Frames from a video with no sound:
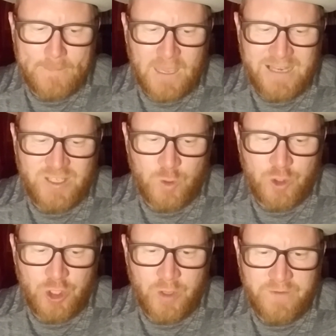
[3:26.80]
I don't
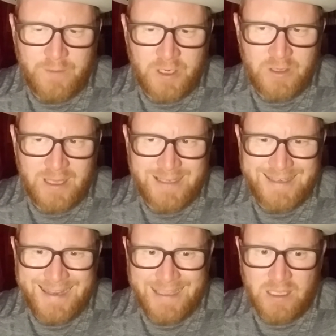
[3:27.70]
know if I'm going to do that
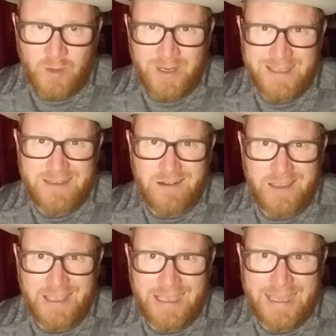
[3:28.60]
tonight, though. It is
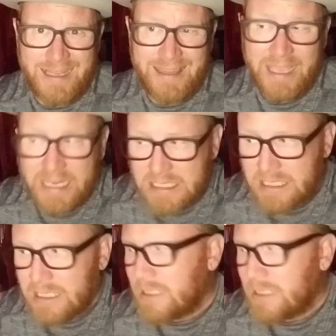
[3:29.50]
starting to get kind of late,